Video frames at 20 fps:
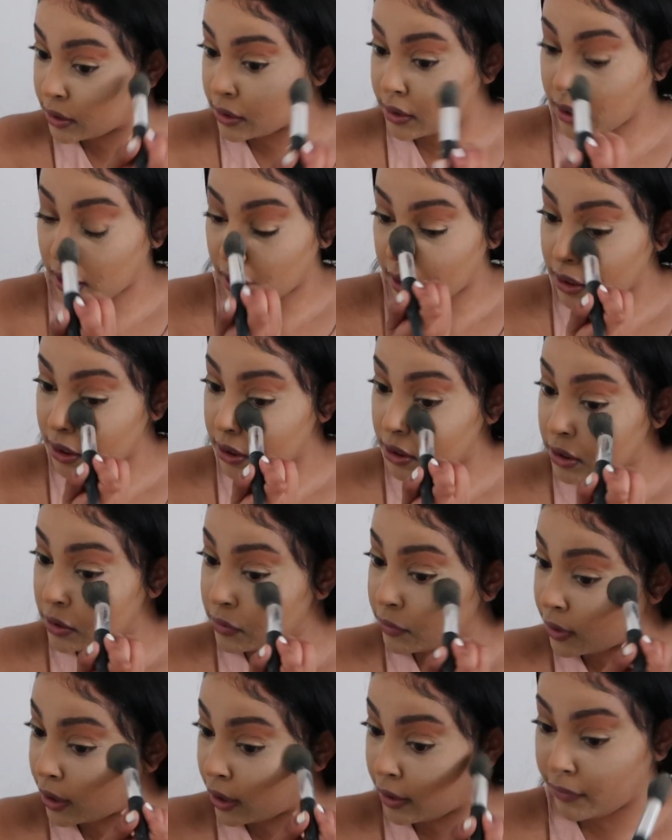dust
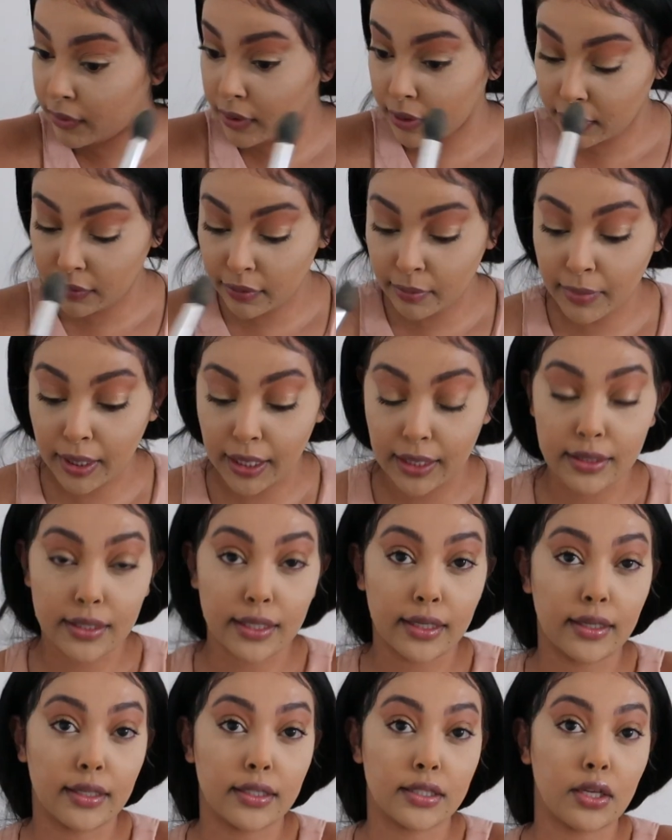whatever the
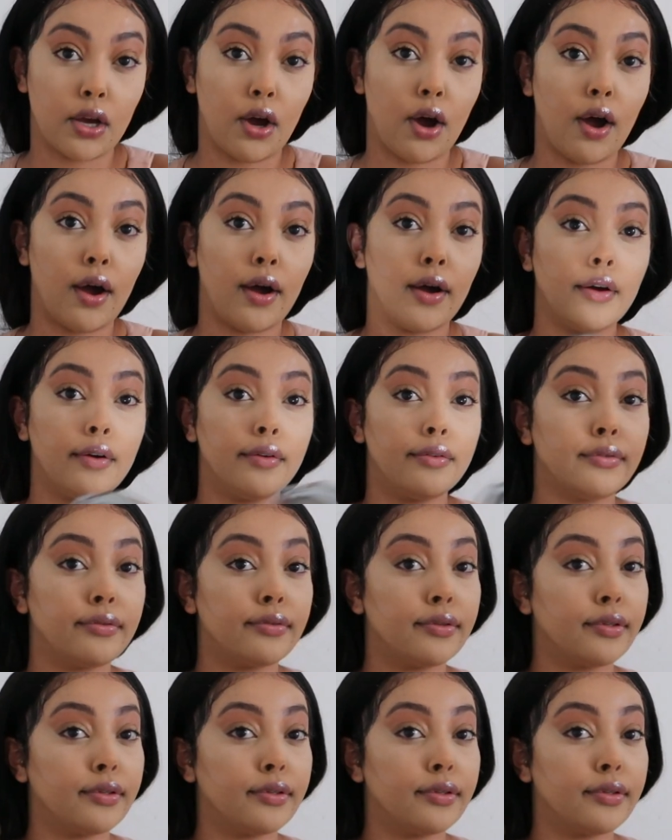remaining is off